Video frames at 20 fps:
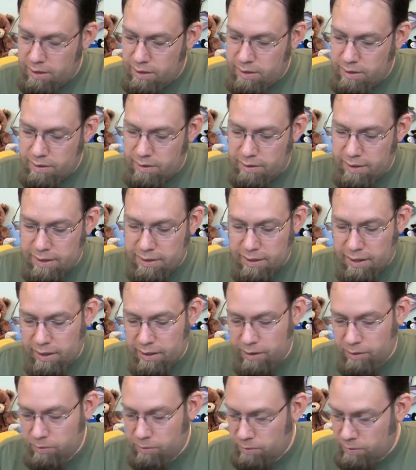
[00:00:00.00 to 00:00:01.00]
So that's kind
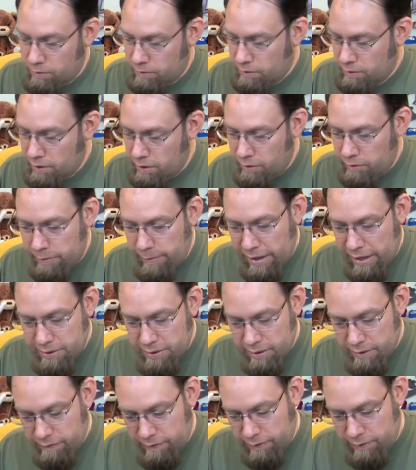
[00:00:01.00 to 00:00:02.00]
of cool. Oh,
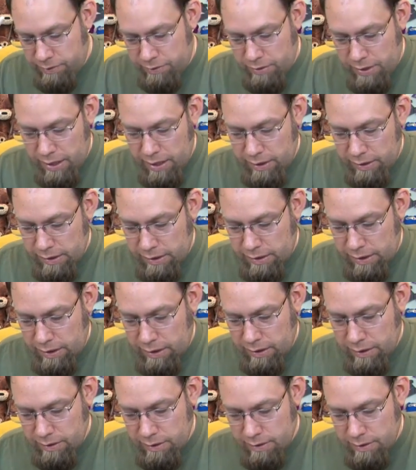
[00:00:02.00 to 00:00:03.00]
imagine if he's training the
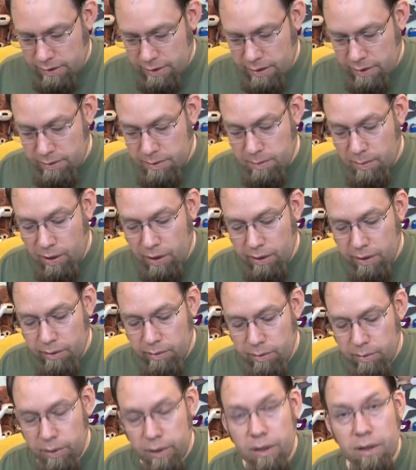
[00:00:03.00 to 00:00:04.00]
teens, how small they
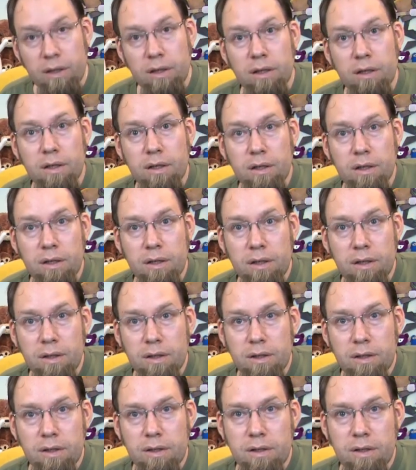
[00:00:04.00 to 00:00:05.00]
would be.
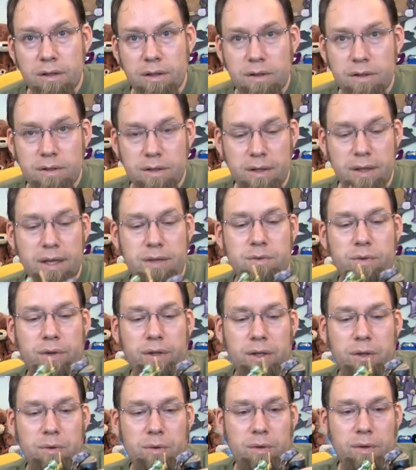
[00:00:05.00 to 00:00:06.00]
So that's
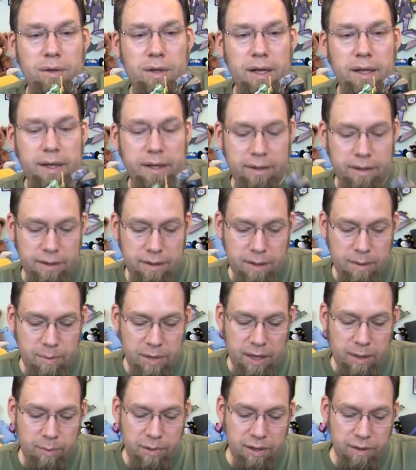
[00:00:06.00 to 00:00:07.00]
really cool. I like that they
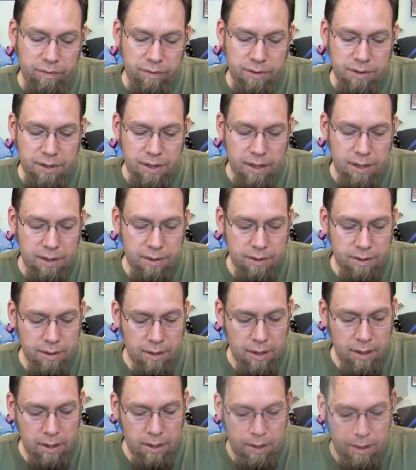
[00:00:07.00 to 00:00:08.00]
made him a different size.
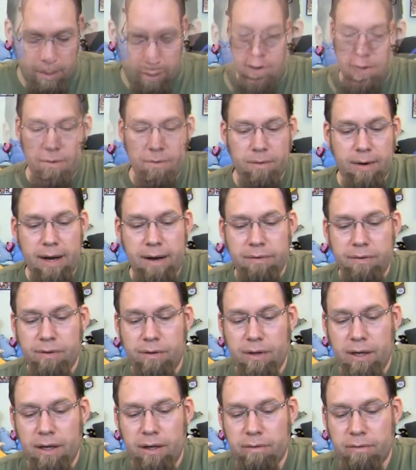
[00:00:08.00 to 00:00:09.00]
Raph's
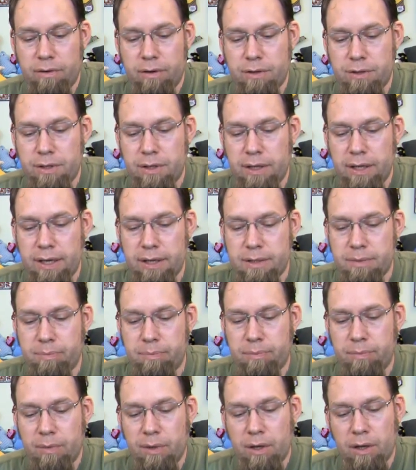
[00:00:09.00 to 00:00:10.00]
teen version, he has a
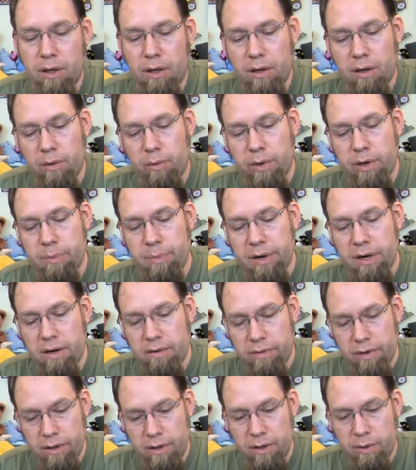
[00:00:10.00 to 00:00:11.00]
weird pair
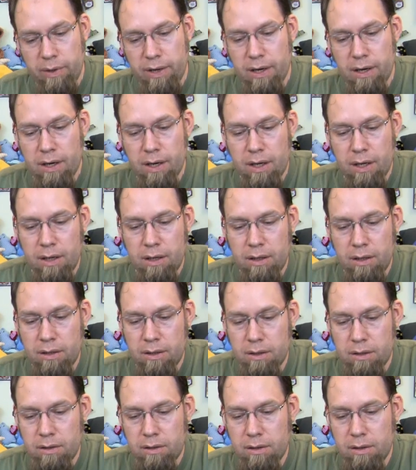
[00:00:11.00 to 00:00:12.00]
of underwear on.
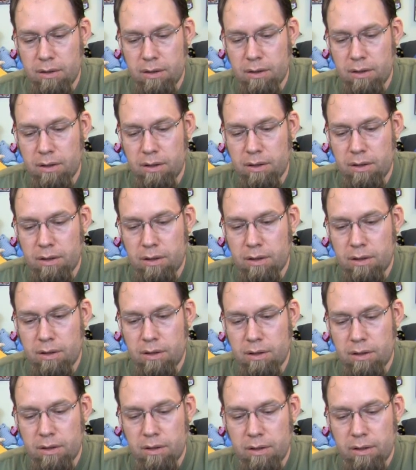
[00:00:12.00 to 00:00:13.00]

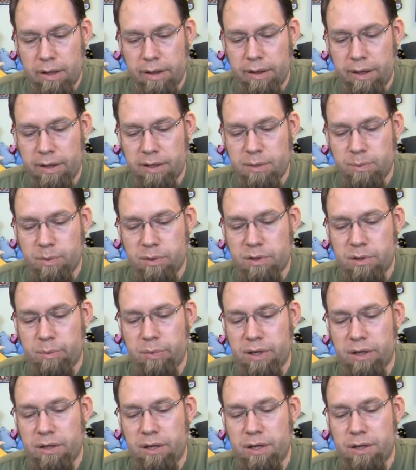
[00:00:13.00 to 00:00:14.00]
I think it's supposed to
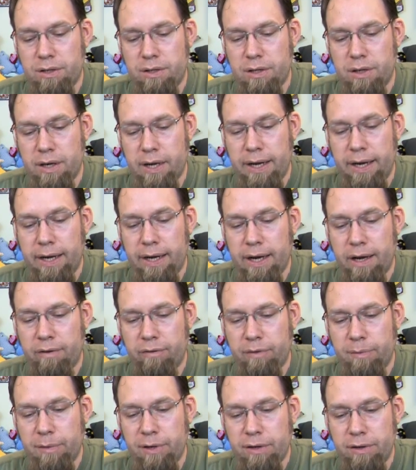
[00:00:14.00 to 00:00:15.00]
be a t-shirt hanging
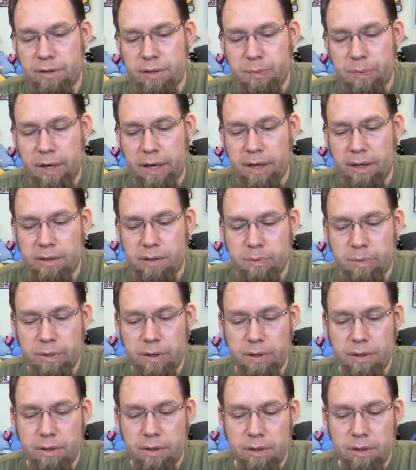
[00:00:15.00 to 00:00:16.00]
out from under his pants, but